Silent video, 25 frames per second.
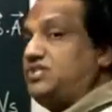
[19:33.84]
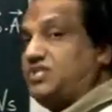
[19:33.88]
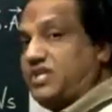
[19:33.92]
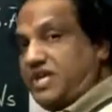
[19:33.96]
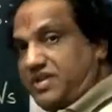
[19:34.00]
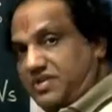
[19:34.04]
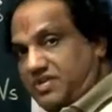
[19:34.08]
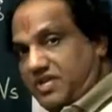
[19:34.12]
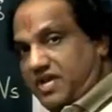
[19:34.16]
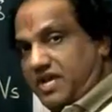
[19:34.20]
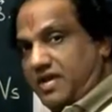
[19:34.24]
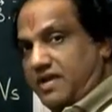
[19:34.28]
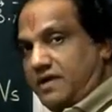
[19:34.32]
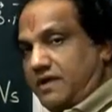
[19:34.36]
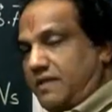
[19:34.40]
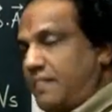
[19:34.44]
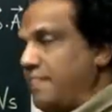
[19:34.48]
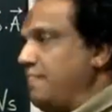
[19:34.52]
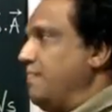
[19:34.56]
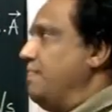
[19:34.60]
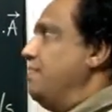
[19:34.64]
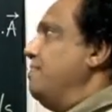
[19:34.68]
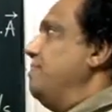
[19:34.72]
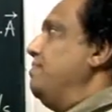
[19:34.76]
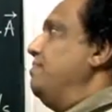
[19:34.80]
changing,
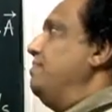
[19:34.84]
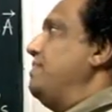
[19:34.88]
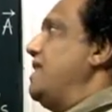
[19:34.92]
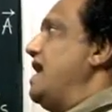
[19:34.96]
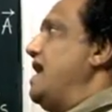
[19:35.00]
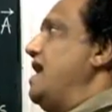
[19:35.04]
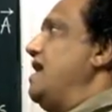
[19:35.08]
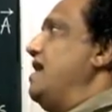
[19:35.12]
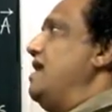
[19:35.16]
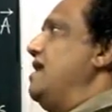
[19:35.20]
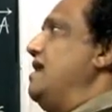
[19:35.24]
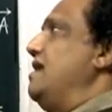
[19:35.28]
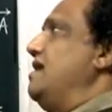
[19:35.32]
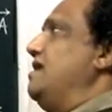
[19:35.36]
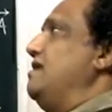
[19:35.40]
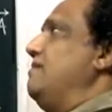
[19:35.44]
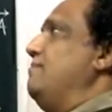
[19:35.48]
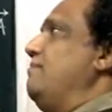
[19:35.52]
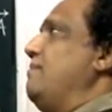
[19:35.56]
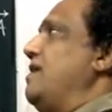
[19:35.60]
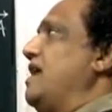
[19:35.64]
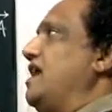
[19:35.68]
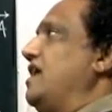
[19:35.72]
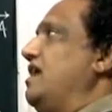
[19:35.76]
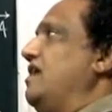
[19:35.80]

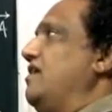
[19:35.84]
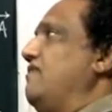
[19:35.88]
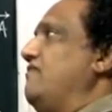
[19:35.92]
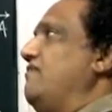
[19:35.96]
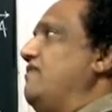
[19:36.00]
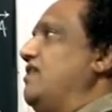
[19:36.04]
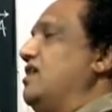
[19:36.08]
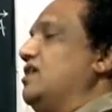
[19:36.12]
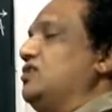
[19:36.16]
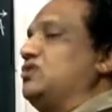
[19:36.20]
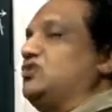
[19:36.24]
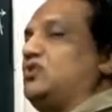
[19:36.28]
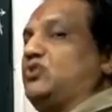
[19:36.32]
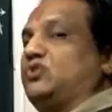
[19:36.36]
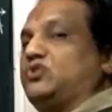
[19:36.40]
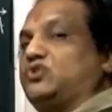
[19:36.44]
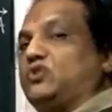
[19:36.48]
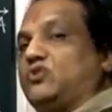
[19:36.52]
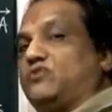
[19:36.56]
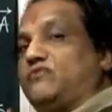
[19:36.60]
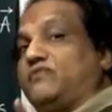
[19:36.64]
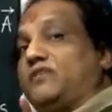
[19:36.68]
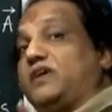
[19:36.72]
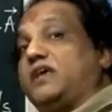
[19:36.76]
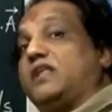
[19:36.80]
then magnetic flux
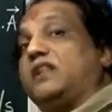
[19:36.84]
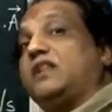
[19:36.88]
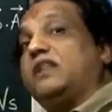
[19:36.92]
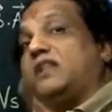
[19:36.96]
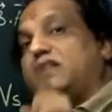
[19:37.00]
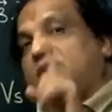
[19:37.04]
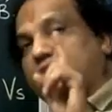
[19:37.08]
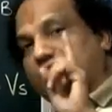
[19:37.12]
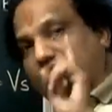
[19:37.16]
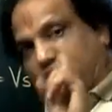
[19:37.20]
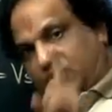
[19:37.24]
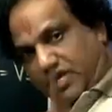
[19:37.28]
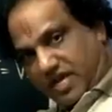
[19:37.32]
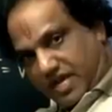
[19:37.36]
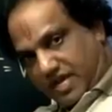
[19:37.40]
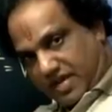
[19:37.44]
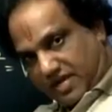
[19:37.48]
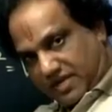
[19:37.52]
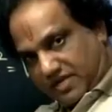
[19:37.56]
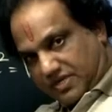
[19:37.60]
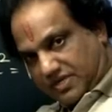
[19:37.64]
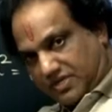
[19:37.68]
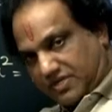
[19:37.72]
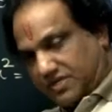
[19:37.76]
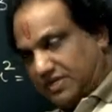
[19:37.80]
also will
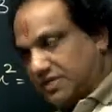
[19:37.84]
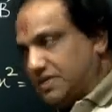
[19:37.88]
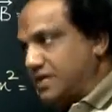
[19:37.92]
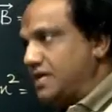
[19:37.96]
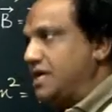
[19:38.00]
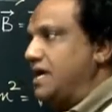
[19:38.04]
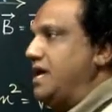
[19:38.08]
change.